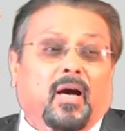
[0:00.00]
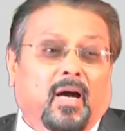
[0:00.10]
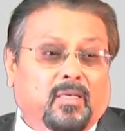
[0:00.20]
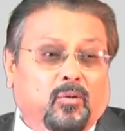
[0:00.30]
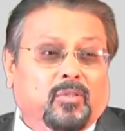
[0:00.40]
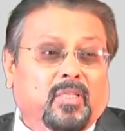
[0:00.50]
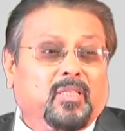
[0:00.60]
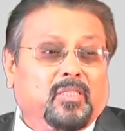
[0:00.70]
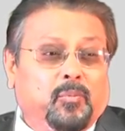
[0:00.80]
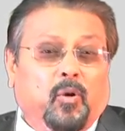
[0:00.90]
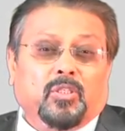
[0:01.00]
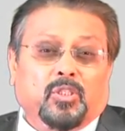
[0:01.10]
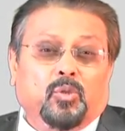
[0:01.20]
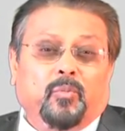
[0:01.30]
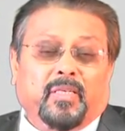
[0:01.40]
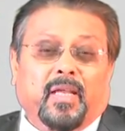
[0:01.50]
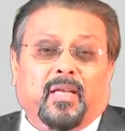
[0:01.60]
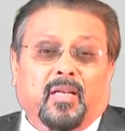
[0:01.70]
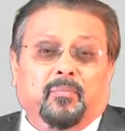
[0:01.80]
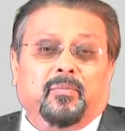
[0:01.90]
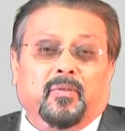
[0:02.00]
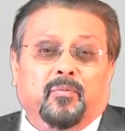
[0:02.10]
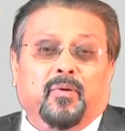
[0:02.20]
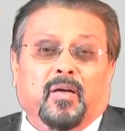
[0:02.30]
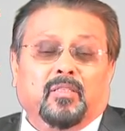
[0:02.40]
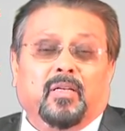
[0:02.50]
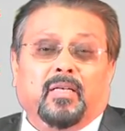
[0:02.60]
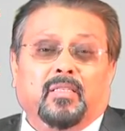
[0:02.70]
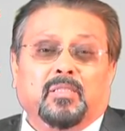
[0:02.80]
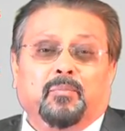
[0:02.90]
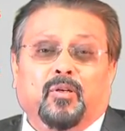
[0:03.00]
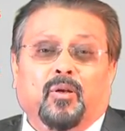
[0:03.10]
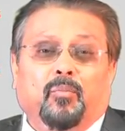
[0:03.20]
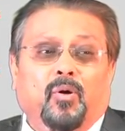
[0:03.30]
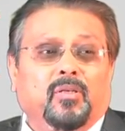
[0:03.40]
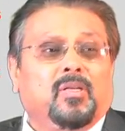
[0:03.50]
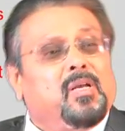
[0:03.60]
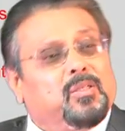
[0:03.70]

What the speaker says: I don't think this project should be taken up further at this particular point.